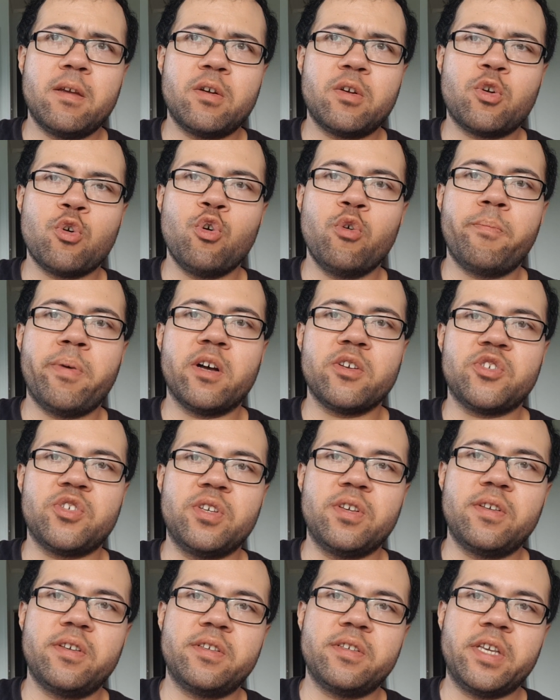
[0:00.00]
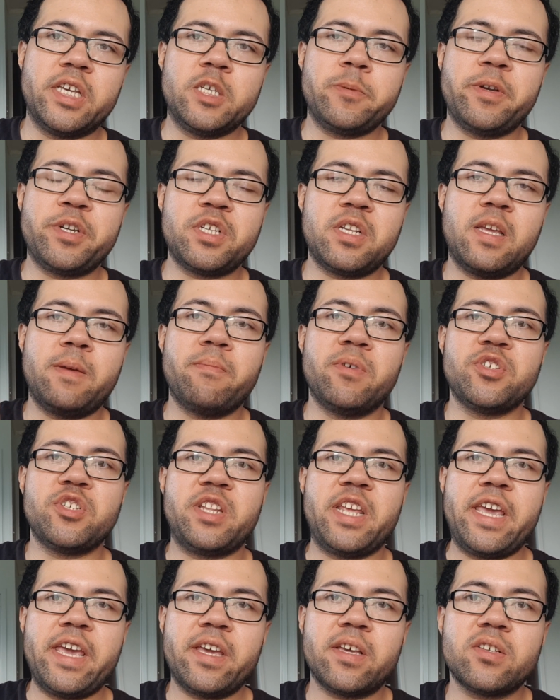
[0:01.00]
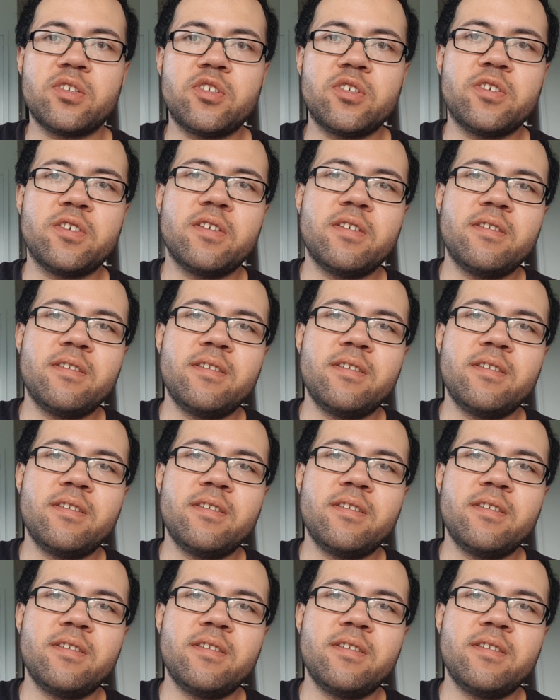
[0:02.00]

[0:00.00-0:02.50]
cool bosses, especially Mr. X.